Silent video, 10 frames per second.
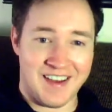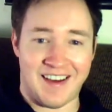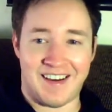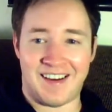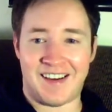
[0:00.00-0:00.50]

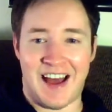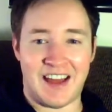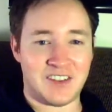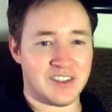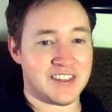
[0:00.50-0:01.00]

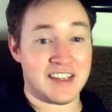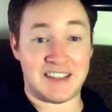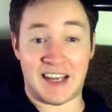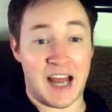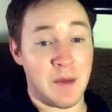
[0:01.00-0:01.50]
And just the
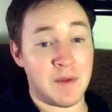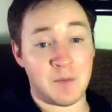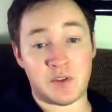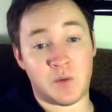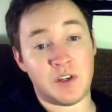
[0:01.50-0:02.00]
dynamic
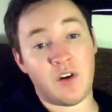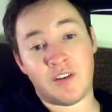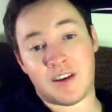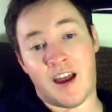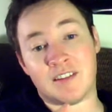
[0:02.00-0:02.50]
between all
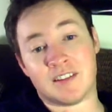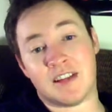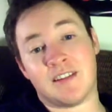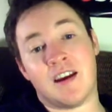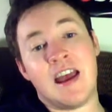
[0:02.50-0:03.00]
the characters
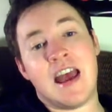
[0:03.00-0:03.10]
sitting there,